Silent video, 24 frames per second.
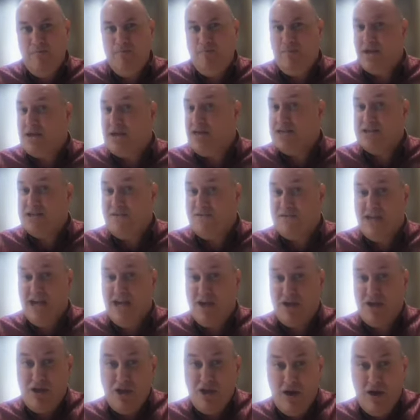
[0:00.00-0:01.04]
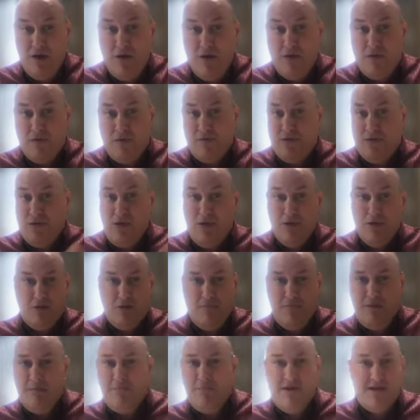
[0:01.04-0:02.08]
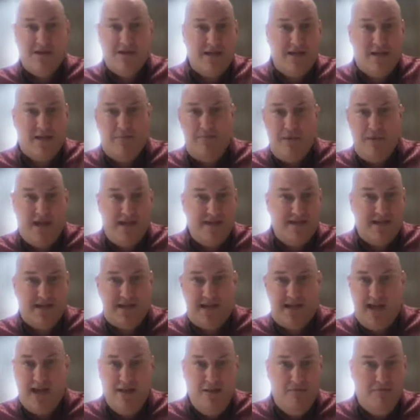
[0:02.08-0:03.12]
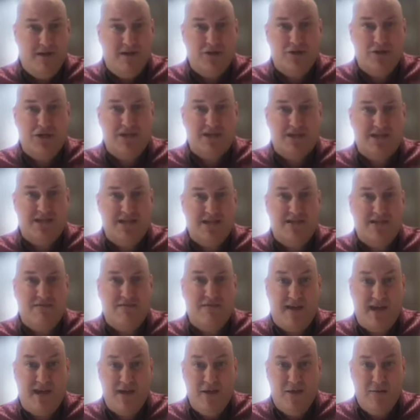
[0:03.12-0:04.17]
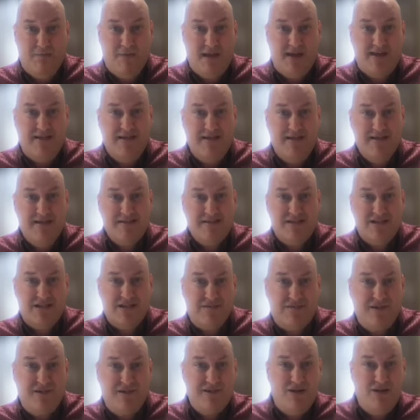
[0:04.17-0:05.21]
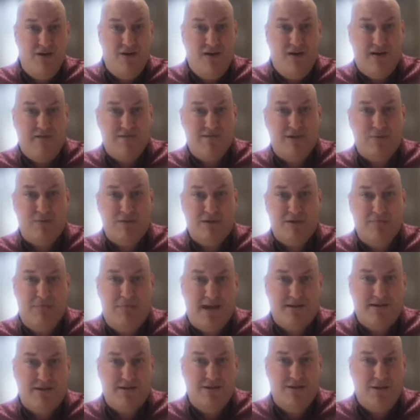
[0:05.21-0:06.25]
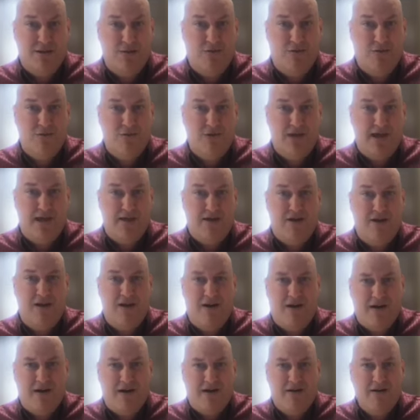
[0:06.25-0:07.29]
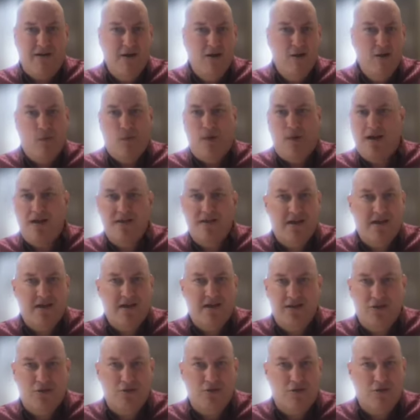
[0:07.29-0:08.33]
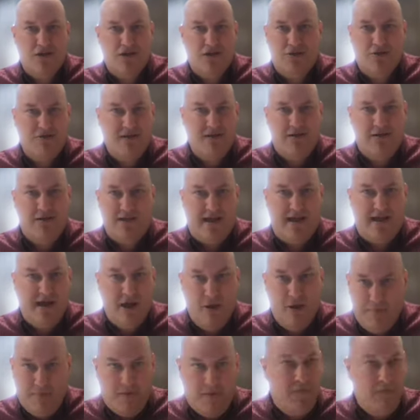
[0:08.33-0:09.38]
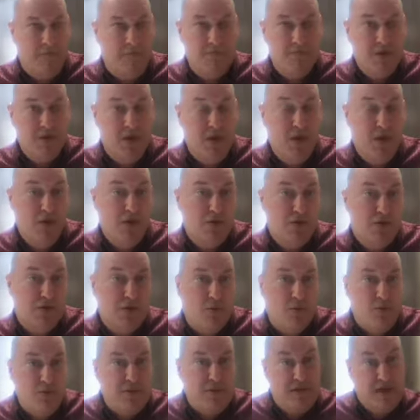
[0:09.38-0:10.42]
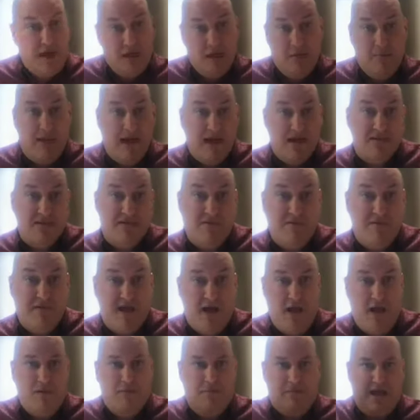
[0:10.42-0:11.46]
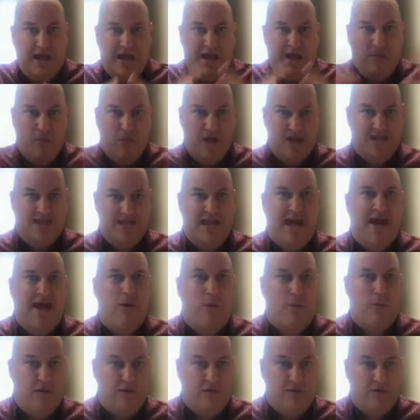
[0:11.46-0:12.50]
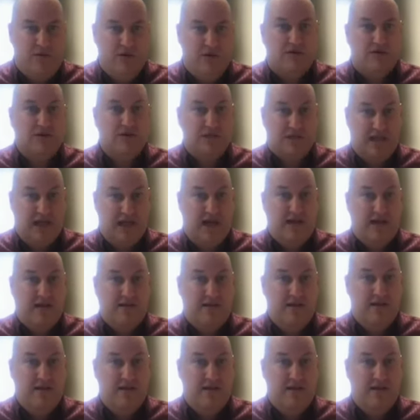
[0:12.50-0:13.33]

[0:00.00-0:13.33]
Because if they don't, you could be missing a basic element just in development. Because if you don't have the respect to know who they are, why are they going to trust you're there to help them? So think about development and what that world looks like.